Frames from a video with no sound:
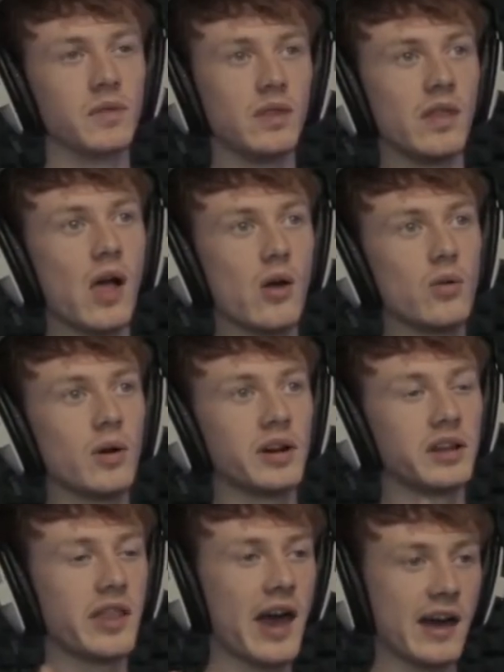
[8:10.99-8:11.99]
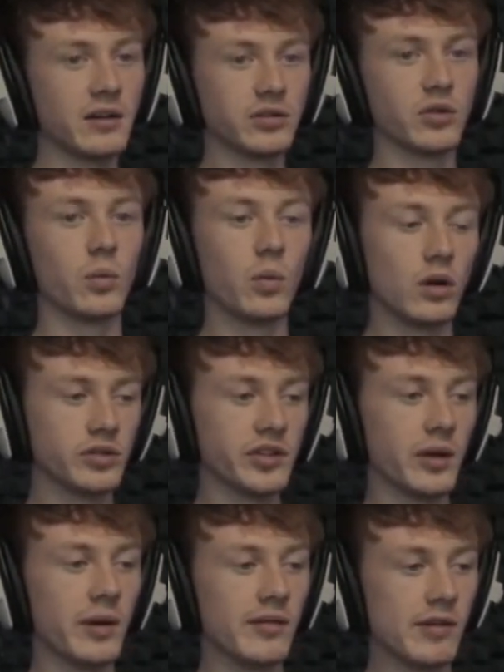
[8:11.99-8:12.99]
with no one in the house
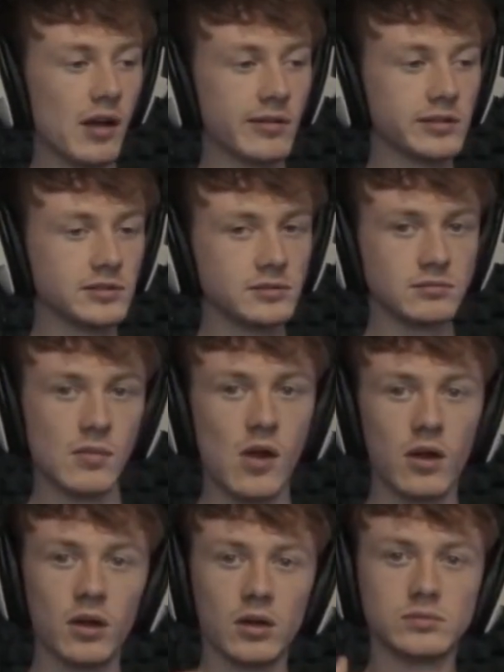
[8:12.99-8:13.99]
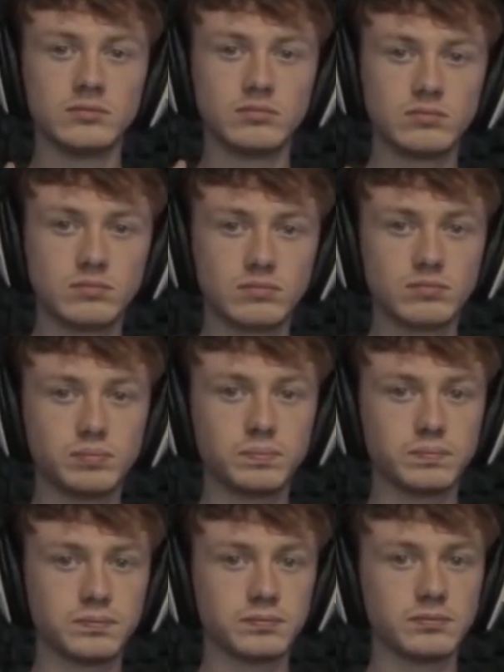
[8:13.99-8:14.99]
whatsoever, then I'll go into
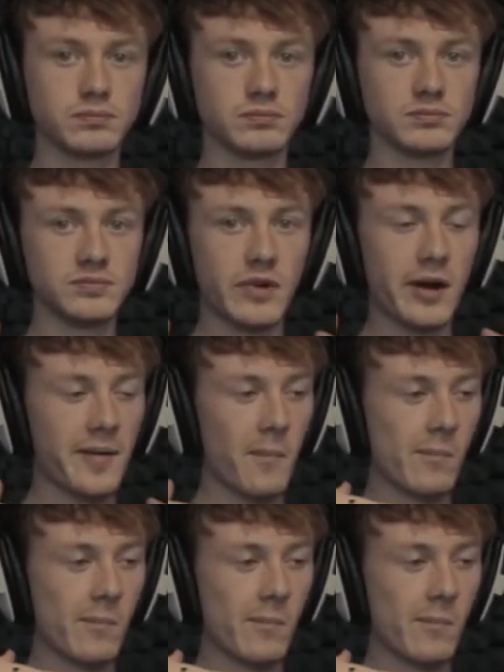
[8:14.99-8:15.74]
defensive mode